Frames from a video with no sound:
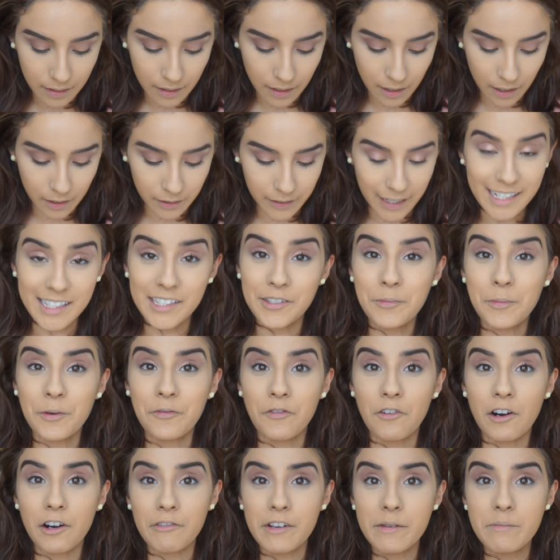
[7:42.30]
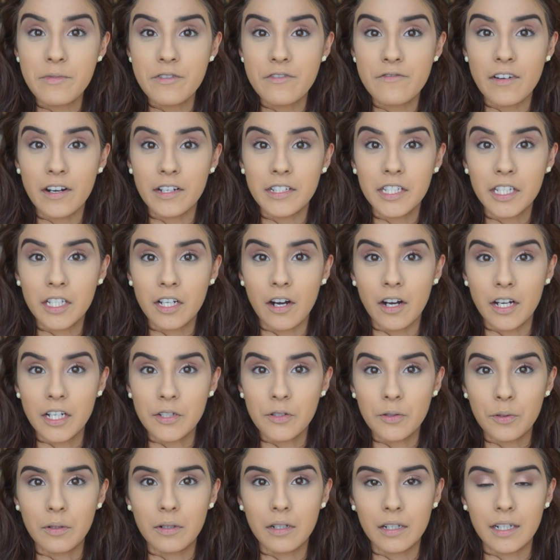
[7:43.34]
Alright, so before we move on to
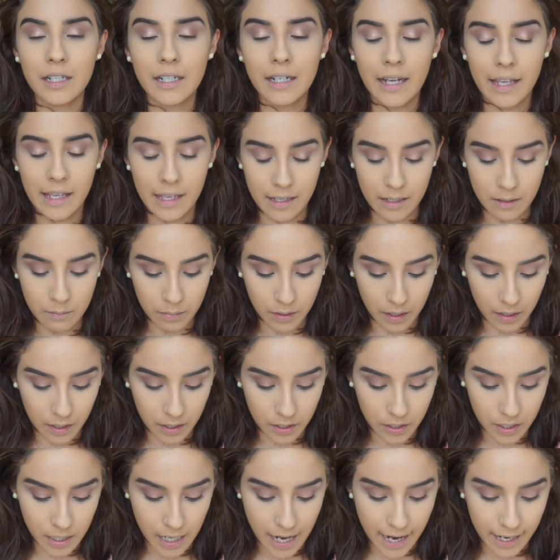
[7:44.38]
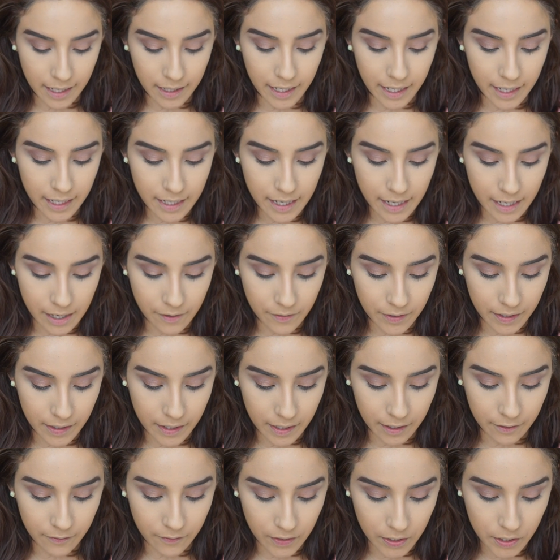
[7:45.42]
contour and blush and highlight and
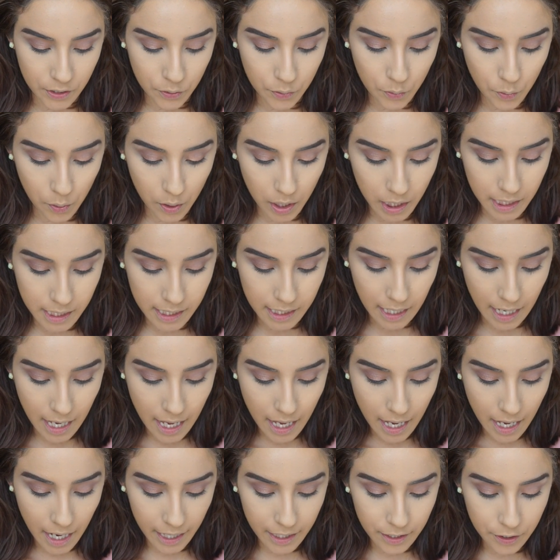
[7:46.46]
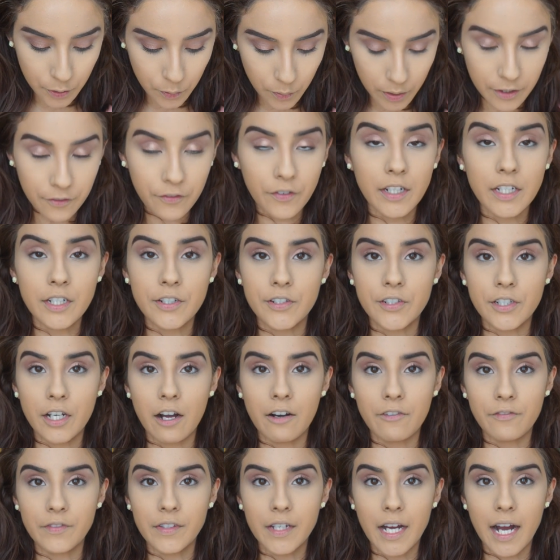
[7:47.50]
everything of the sort, I do want to finish
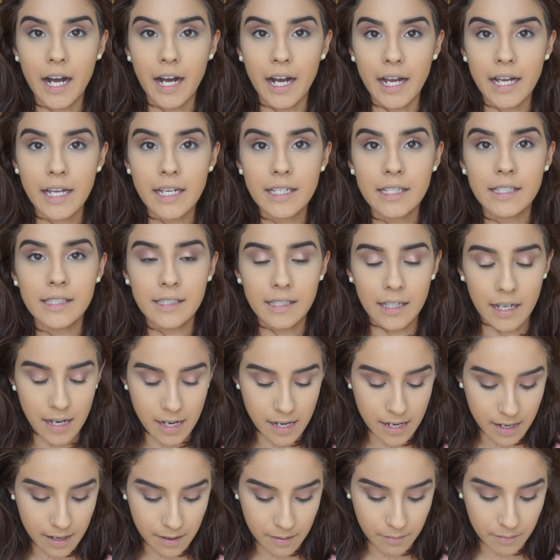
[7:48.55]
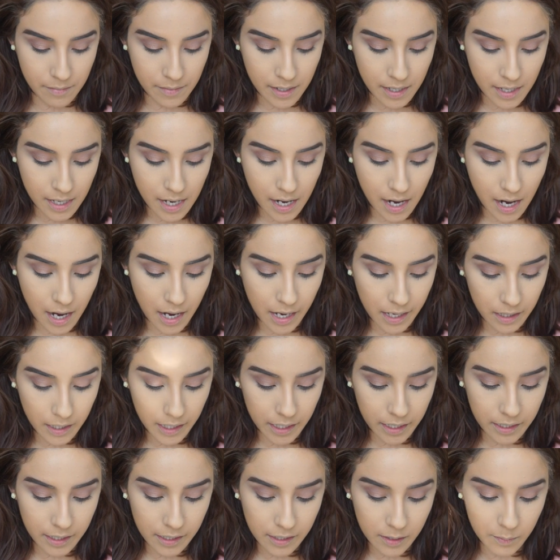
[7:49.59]
off the eyes. I
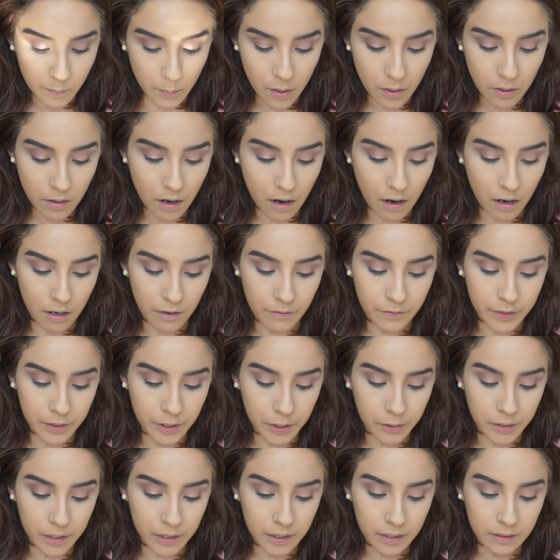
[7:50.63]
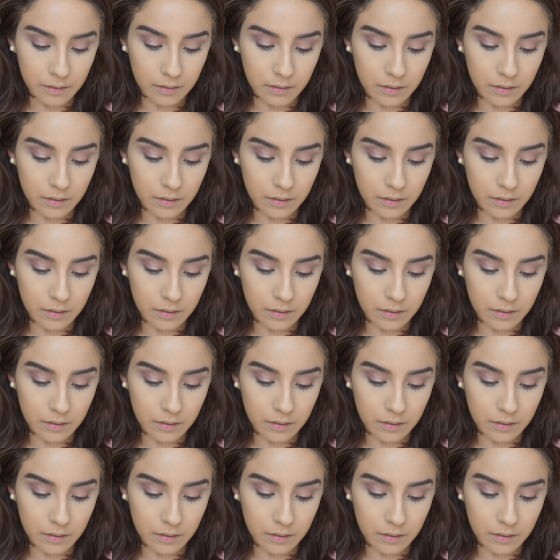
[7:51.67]
like to smoke out the lower